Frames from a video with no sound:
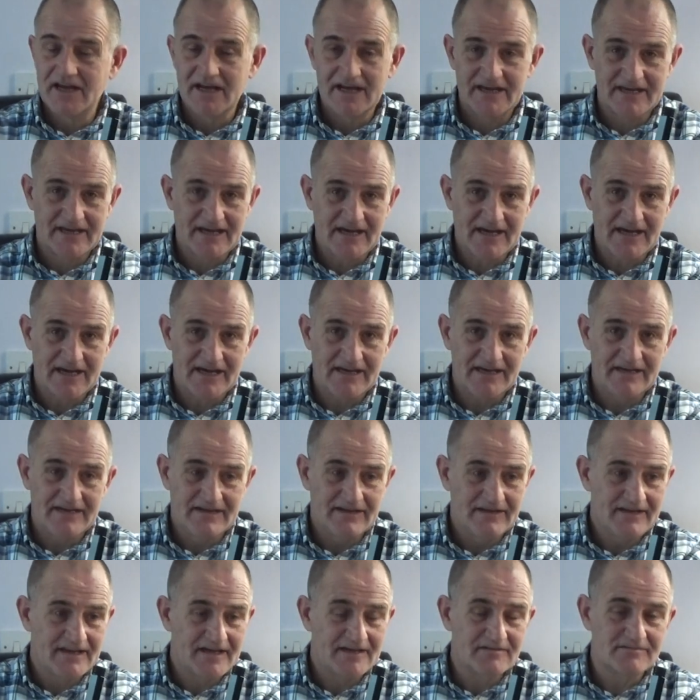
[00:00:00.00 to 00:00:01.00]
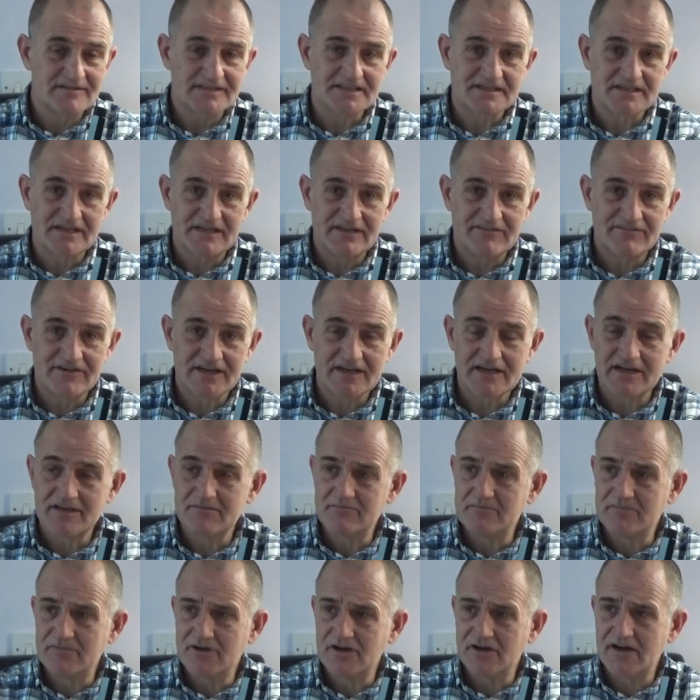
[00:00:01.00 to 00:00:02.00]
Again, that was another
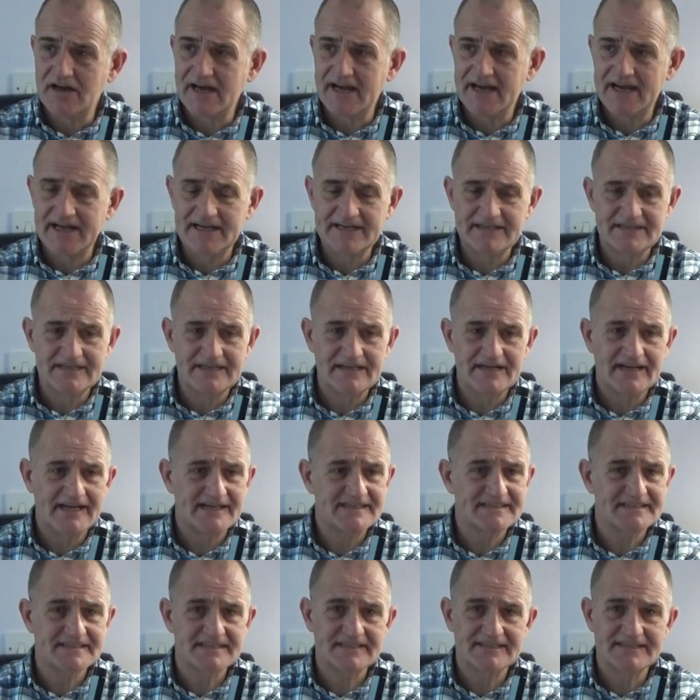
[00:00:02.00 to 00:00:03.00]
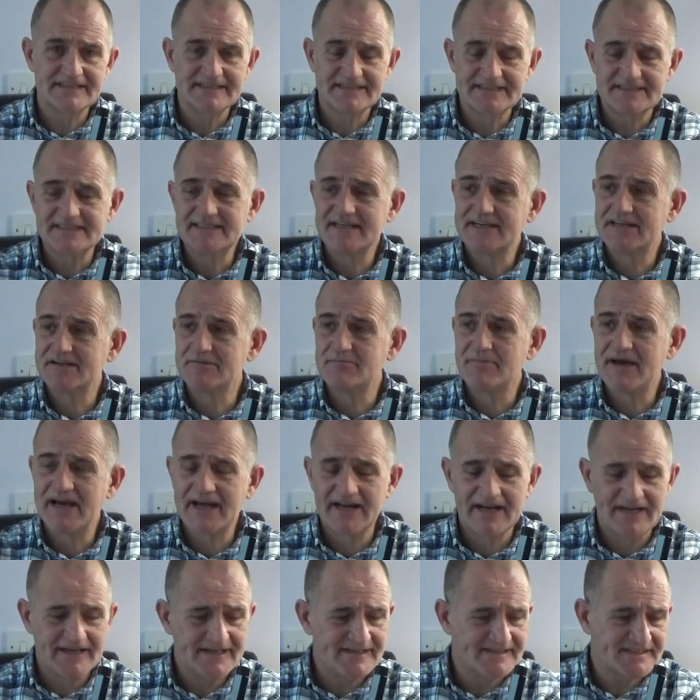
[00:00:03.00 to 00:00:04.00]
gun what had less than a tin of
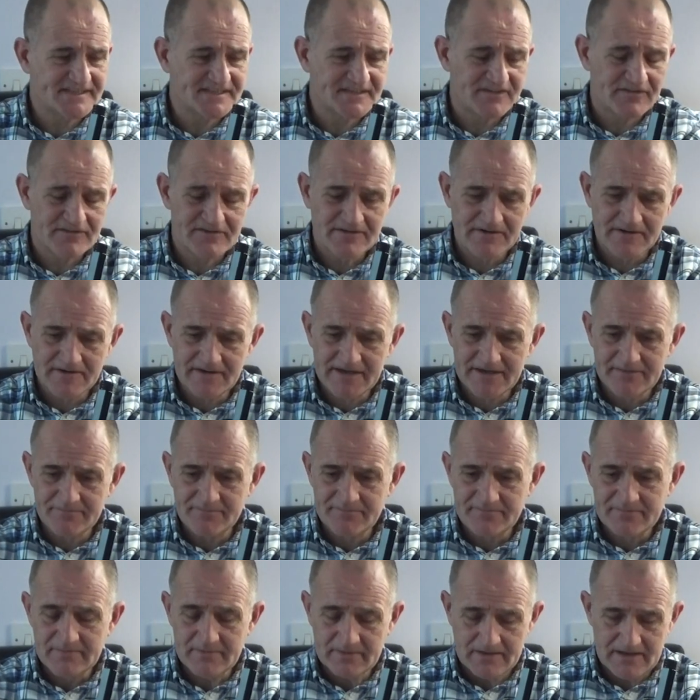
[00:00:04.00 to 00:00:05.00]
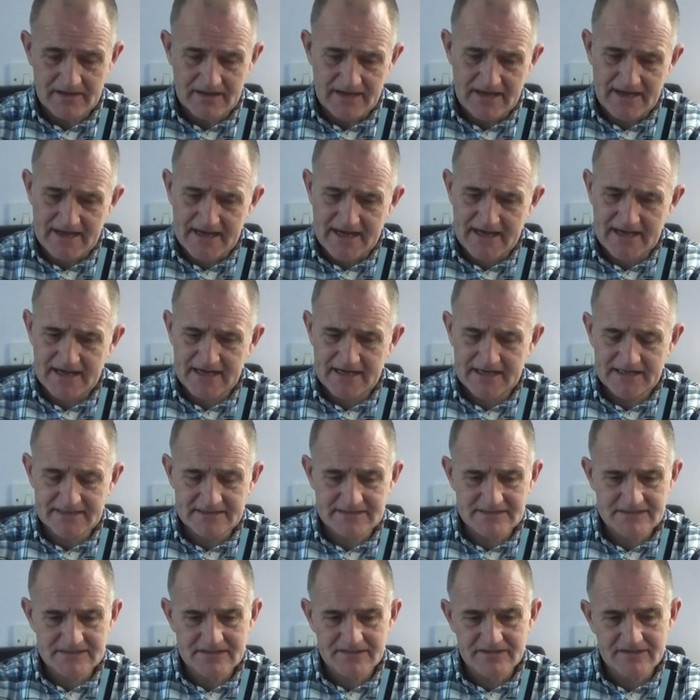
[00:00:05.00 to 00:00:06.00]
pellets through it.
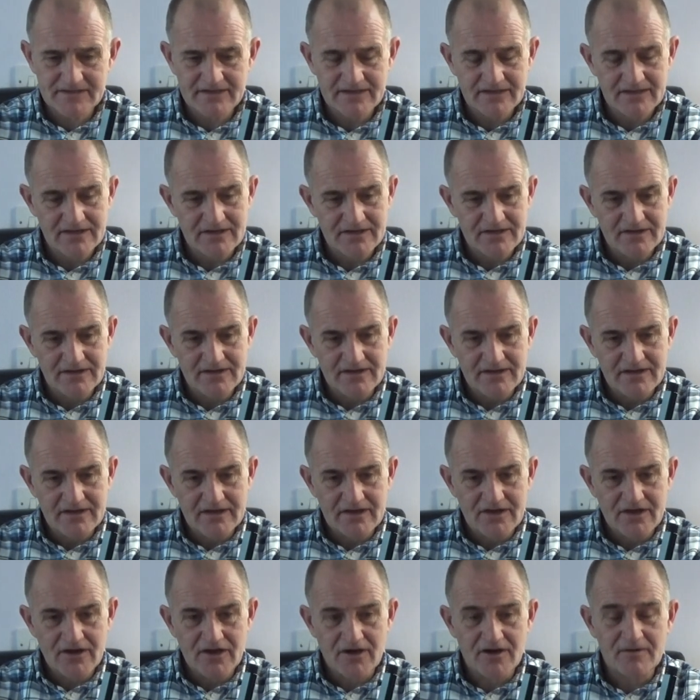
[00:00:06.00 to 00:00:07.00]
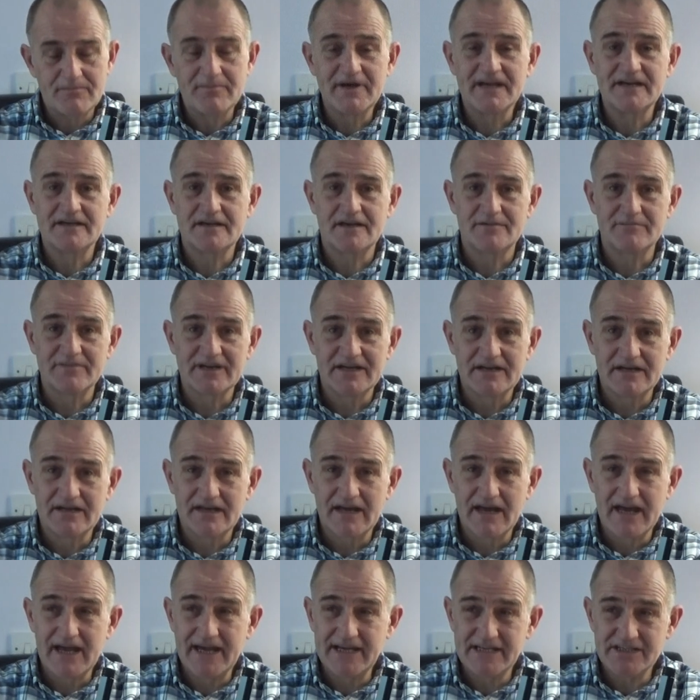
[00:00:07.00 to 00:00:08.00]
And I picked up a
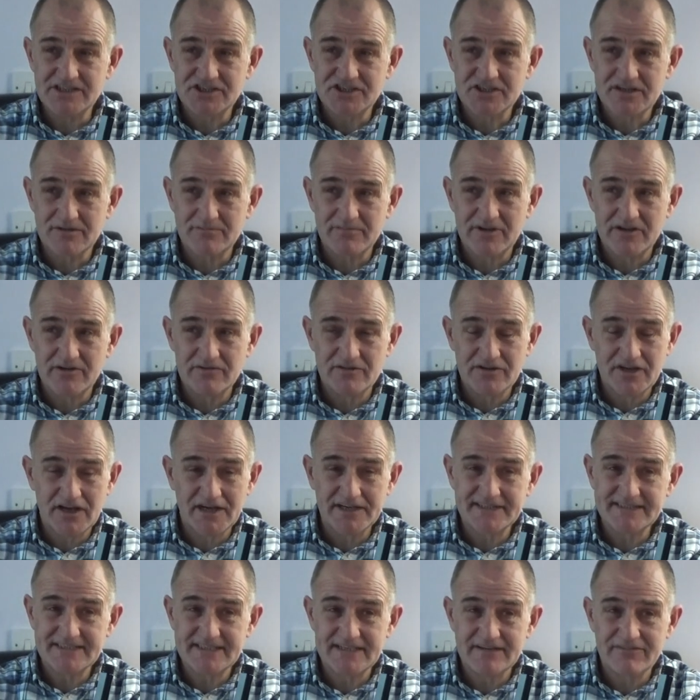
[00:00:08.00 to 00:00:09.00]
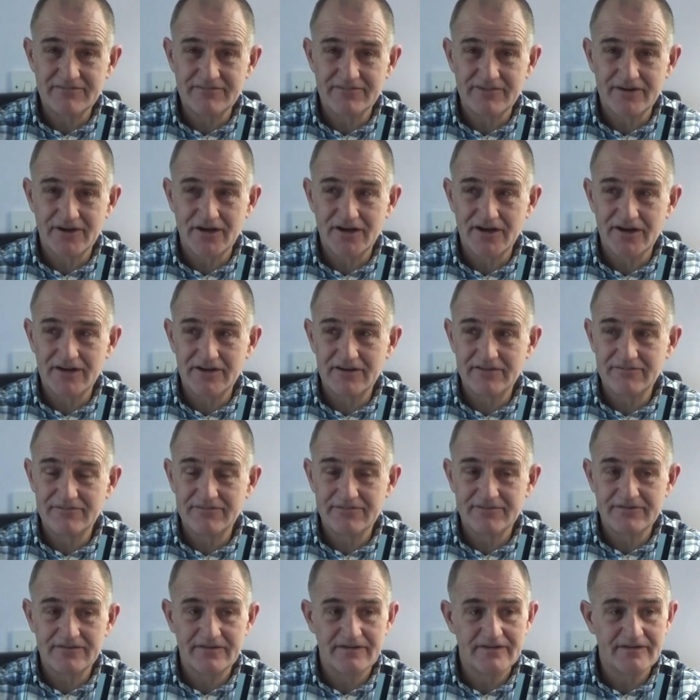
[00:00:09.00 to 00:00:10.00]
HW95
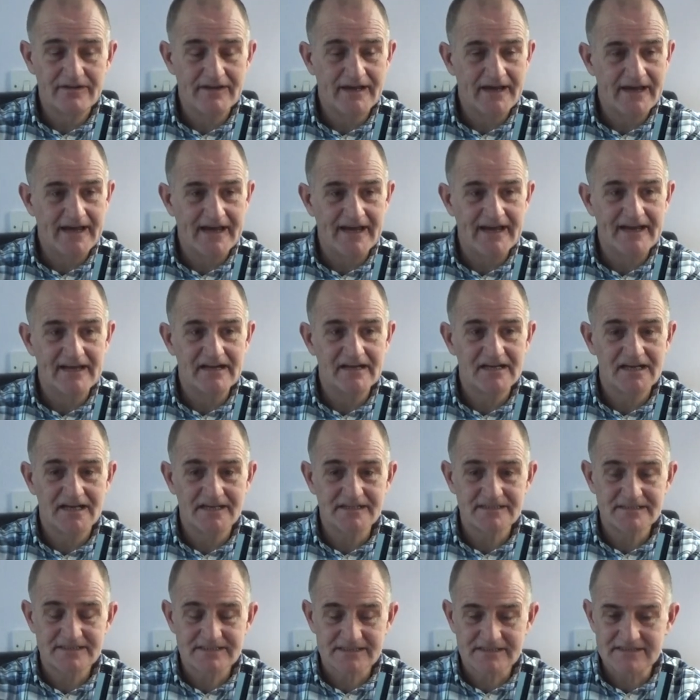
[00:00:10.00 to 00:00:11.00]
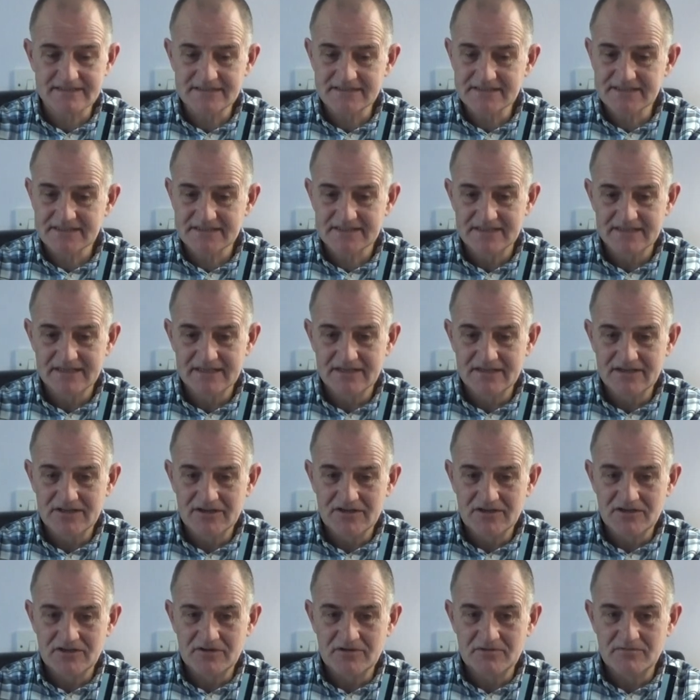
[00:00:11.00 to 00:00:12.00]
Luxus,
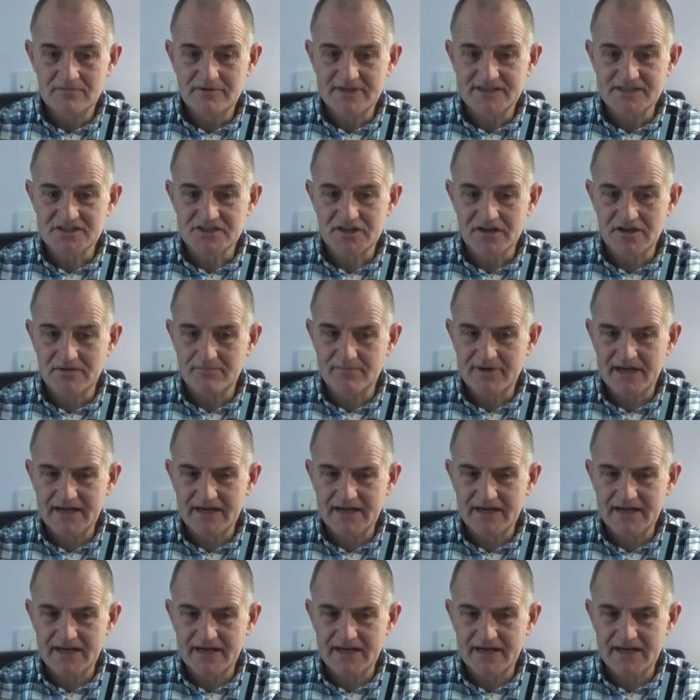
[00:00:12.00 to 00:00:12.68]
which I